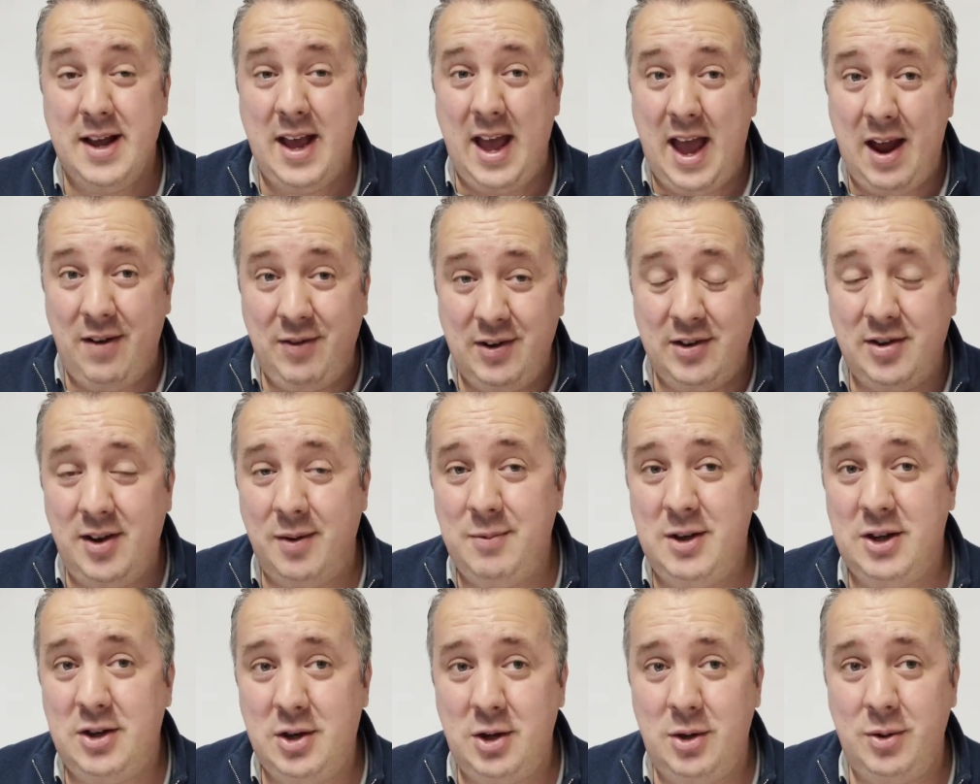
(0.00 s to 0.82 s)
Every time
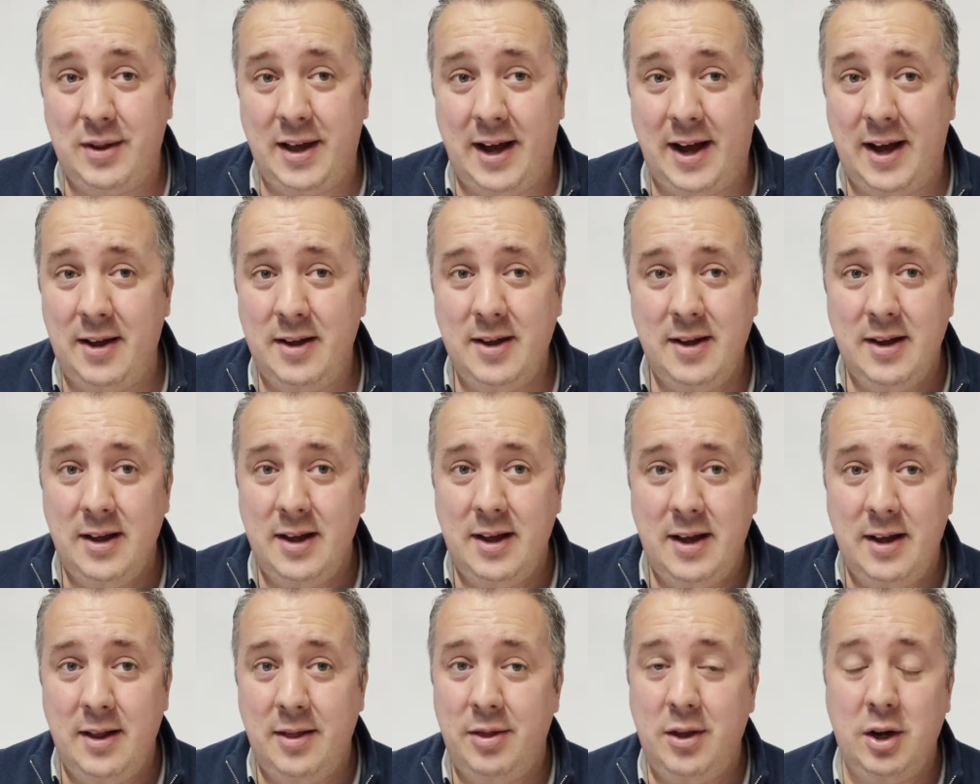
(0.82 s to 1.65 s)
you do that,
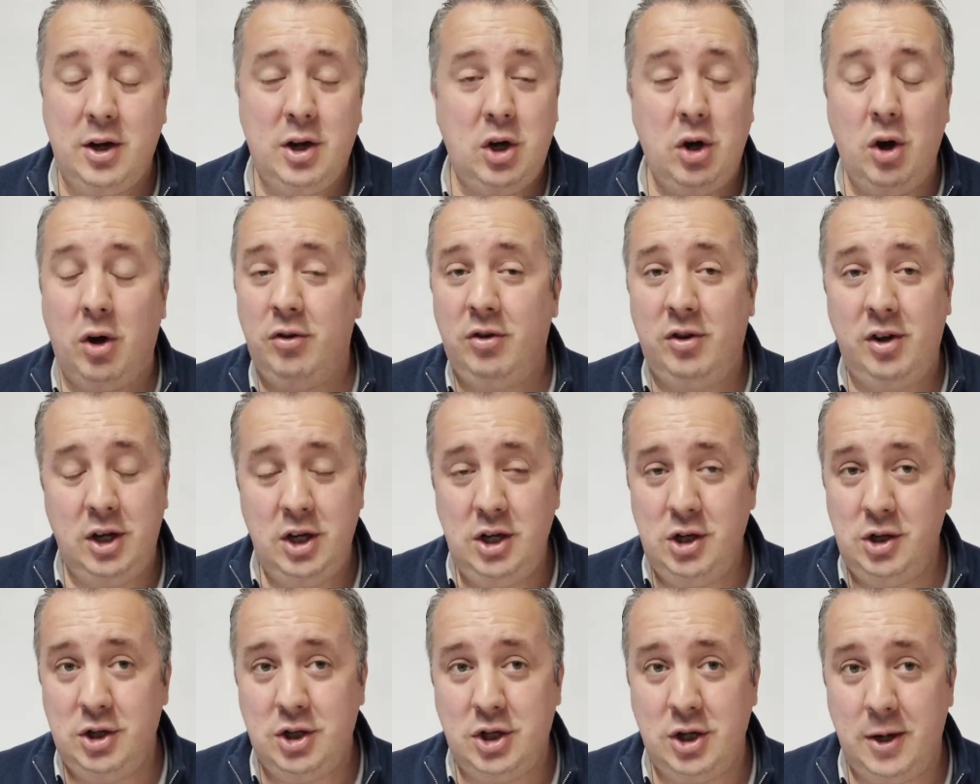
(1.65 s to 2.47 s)
the gods at
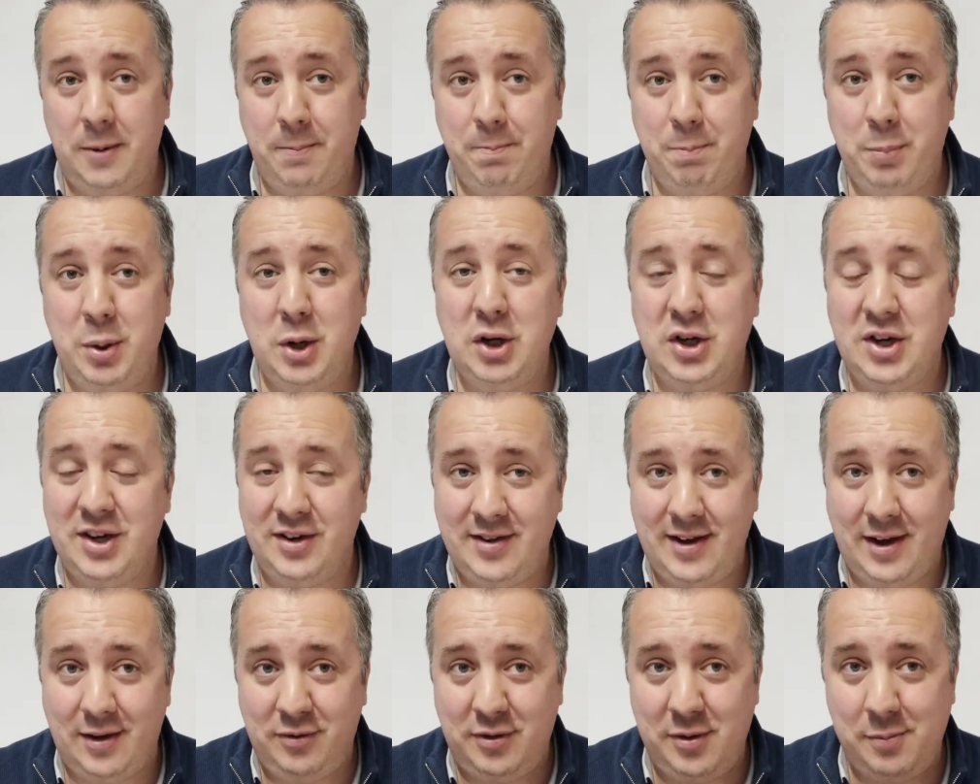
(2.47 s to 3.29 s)
YouTube push us
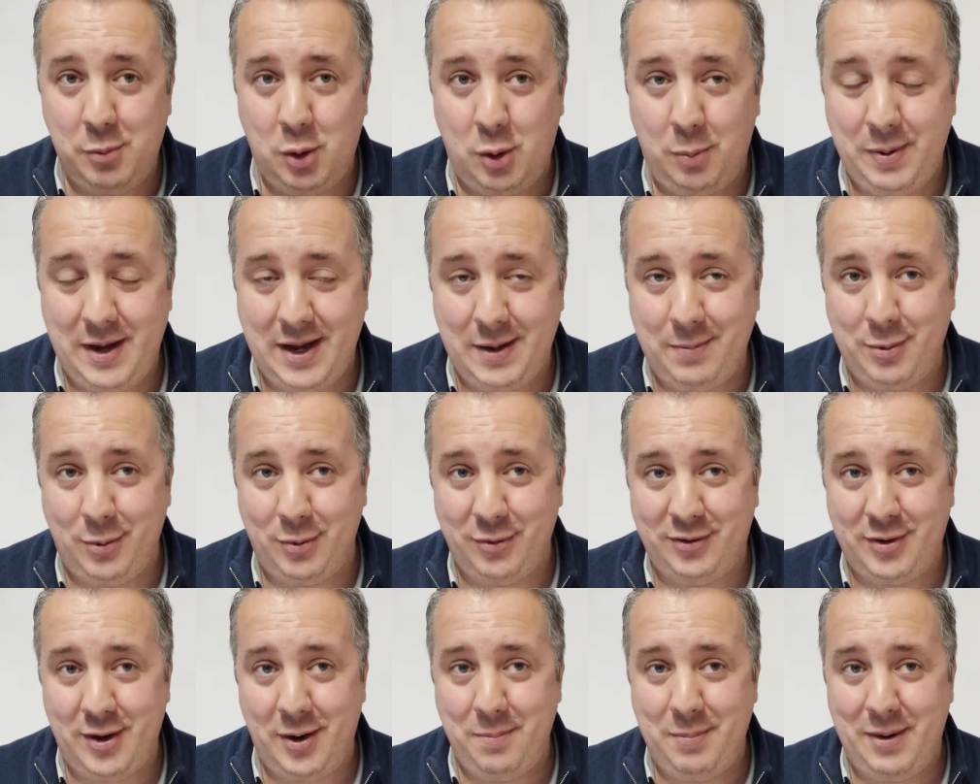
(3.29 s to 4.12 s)
out to more people.
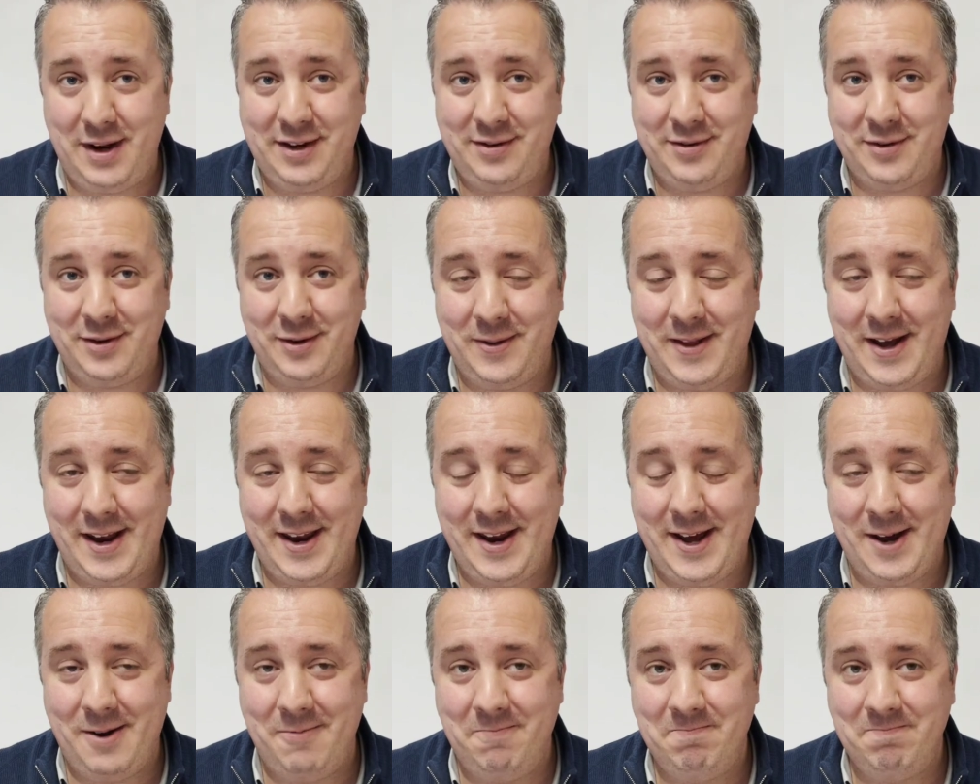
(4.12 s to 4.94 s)
So please that
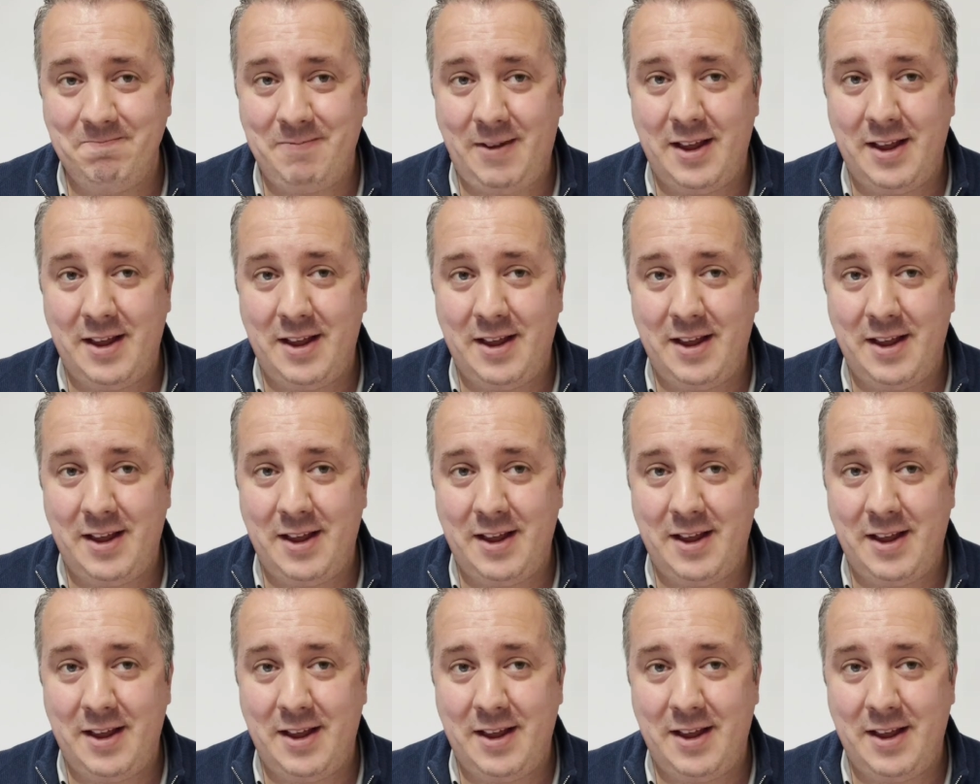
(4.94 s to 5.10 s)
now.